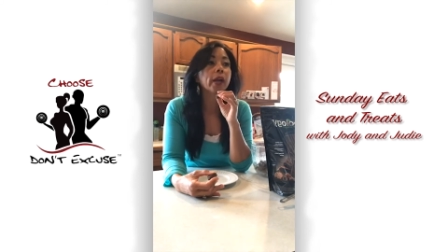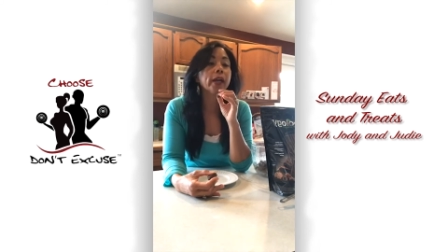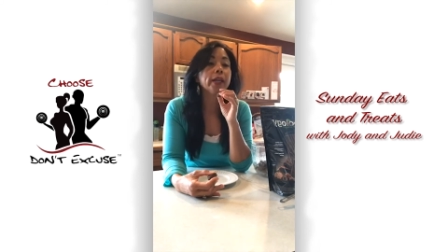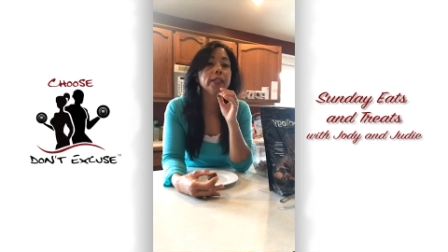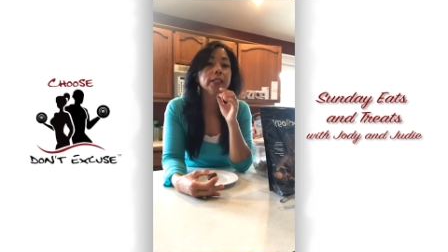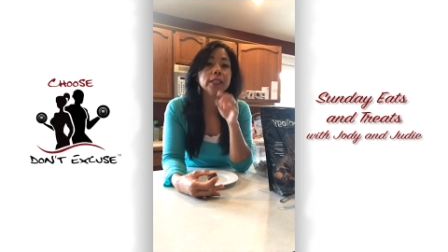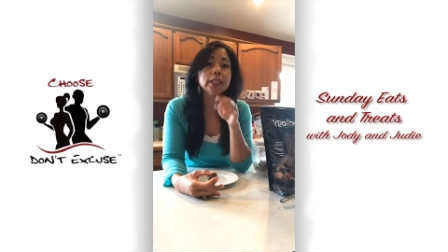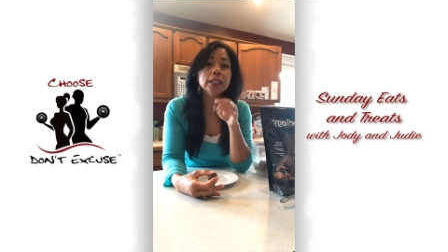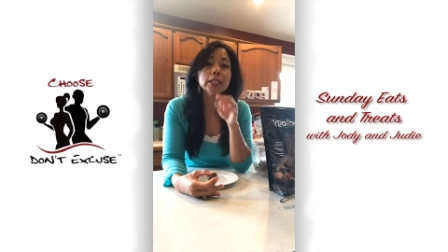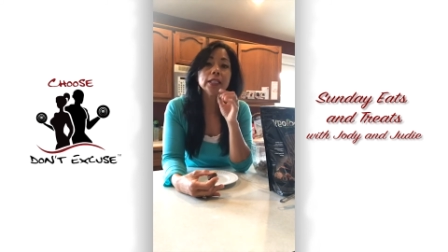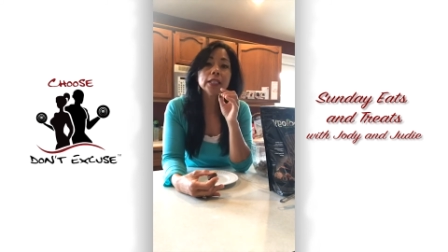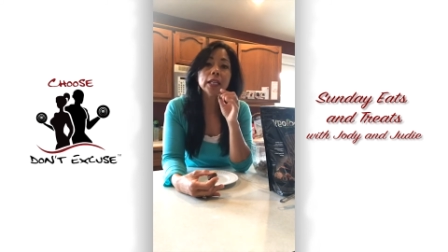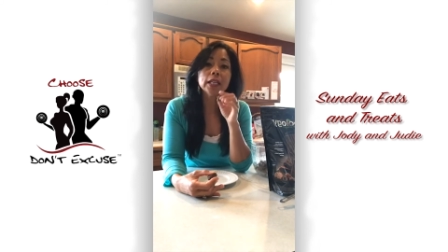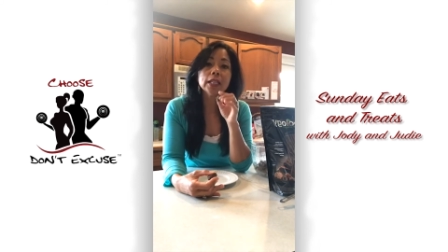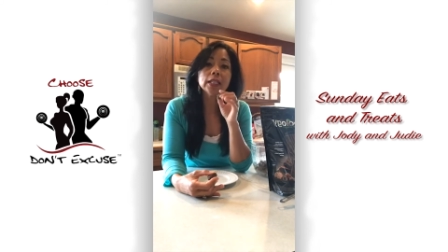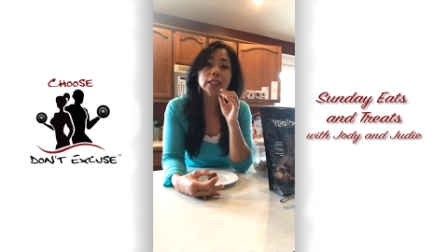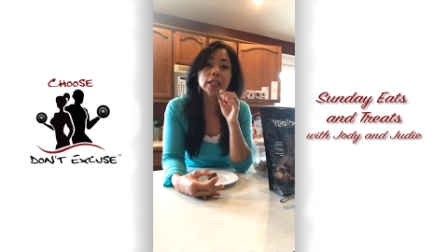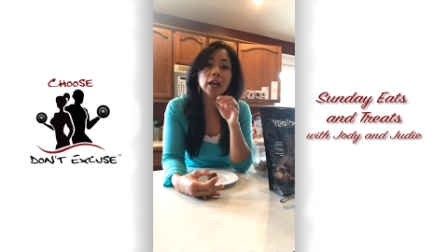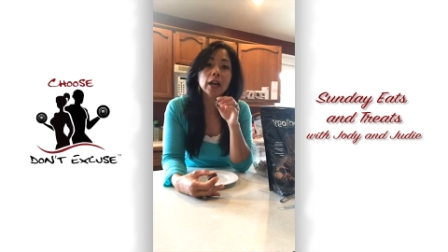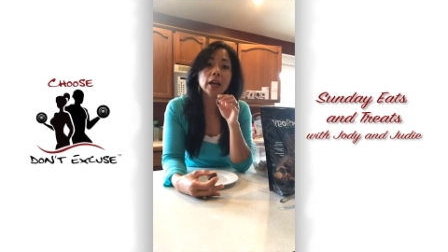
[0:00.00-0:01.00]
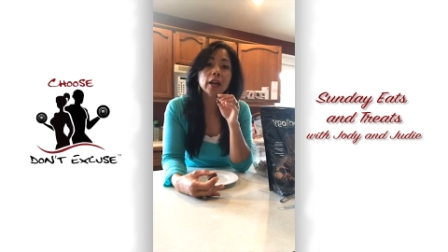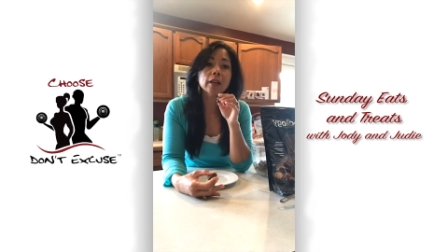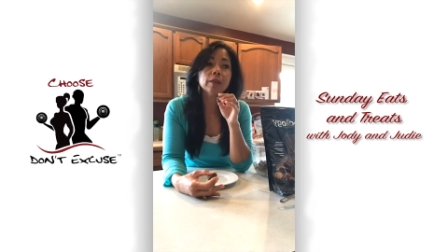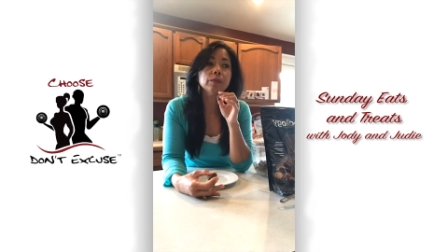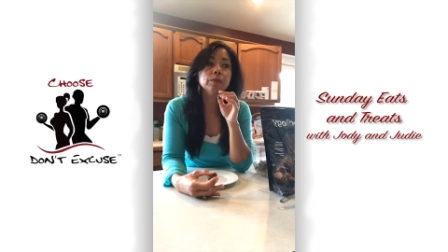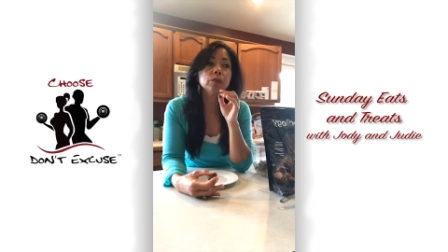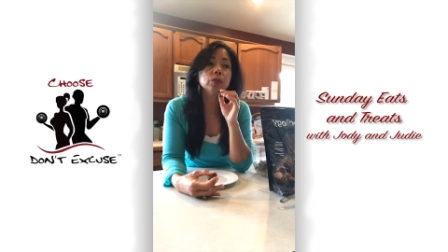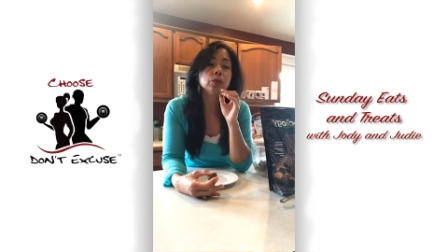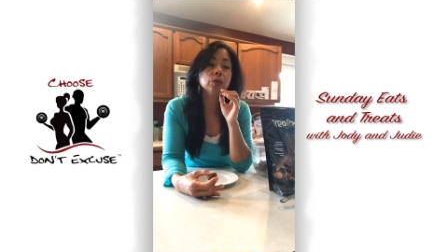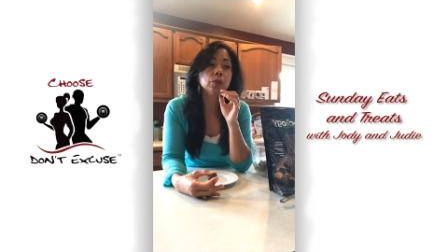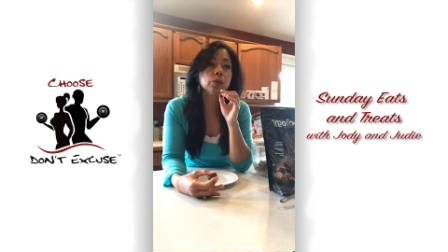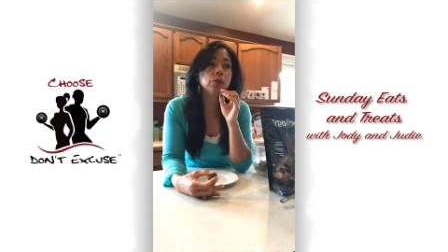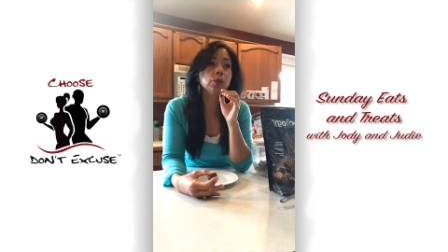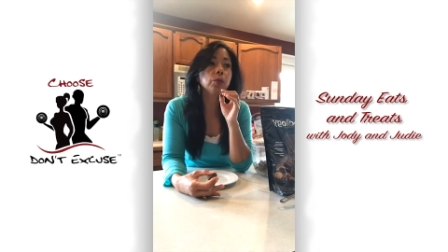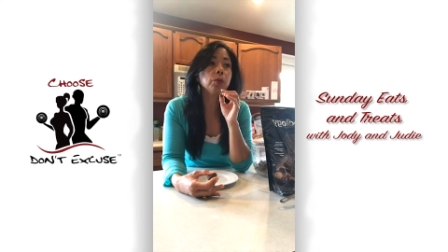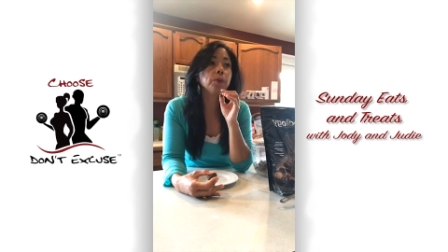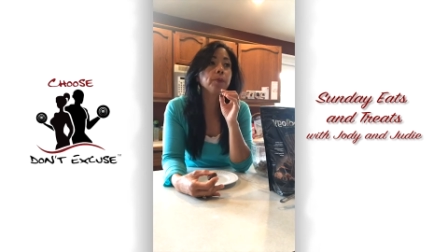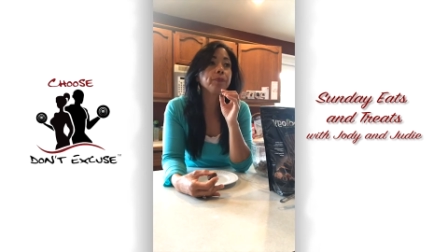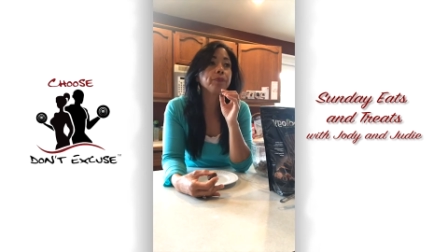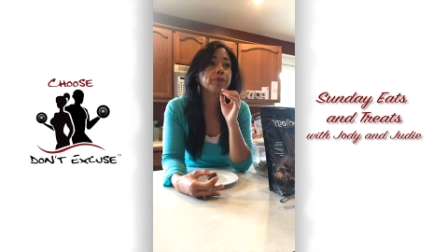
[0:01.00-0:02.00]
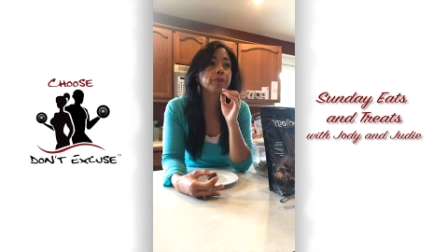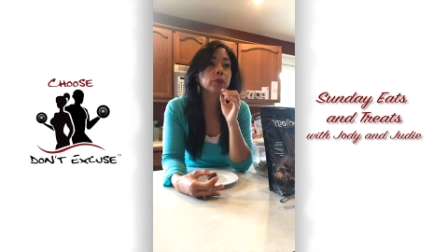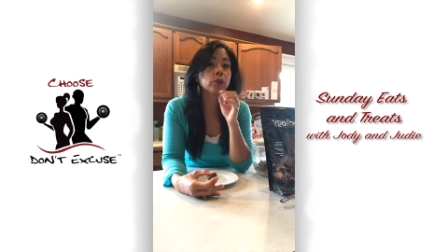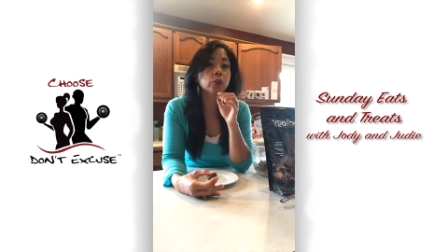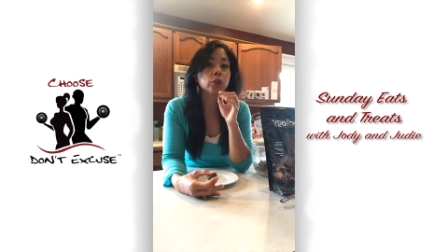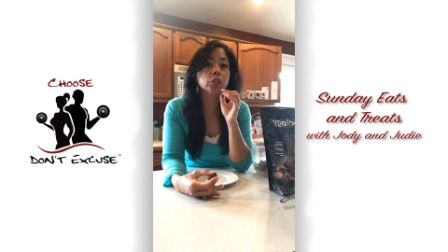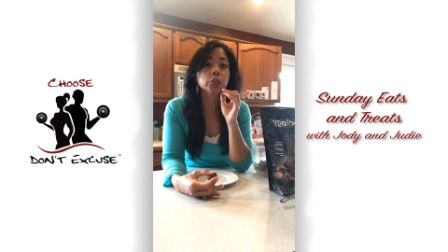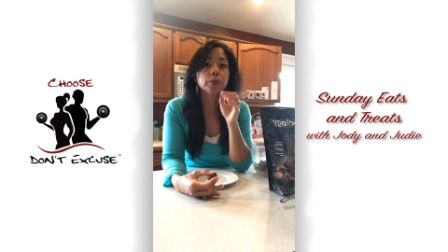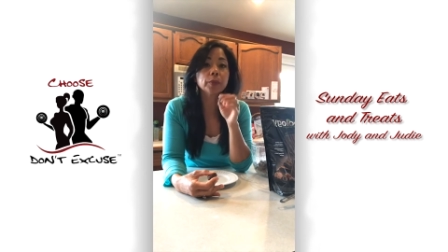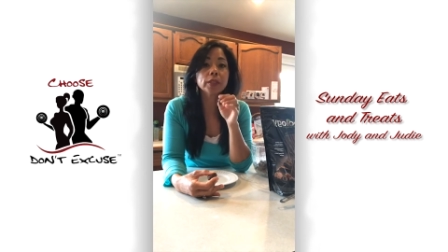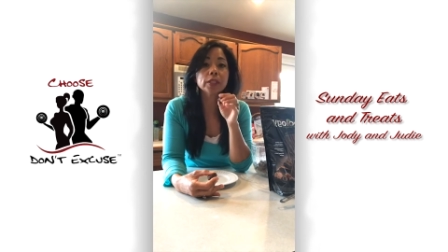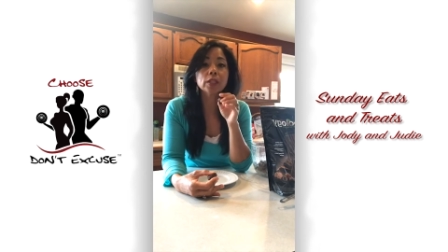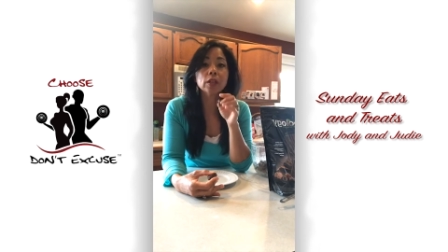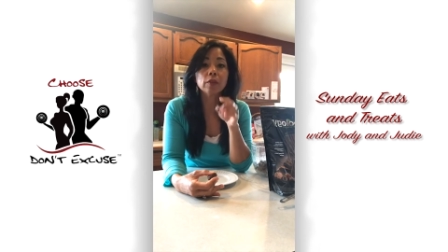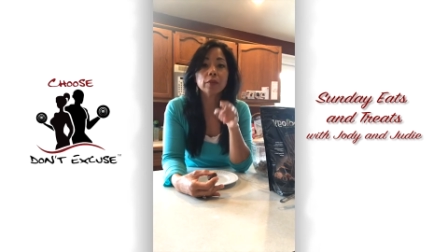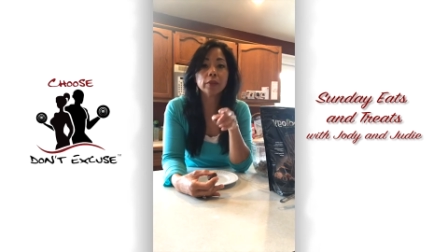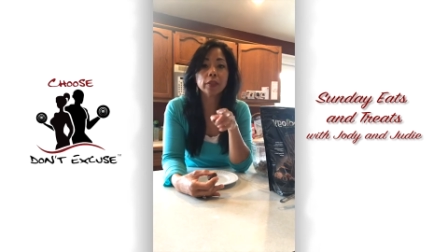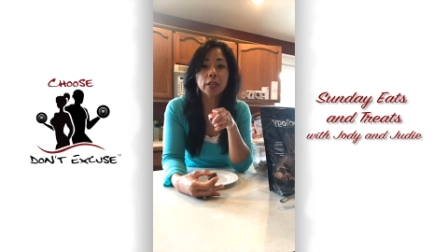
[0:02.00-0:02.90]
and didn't take time to nourish myself.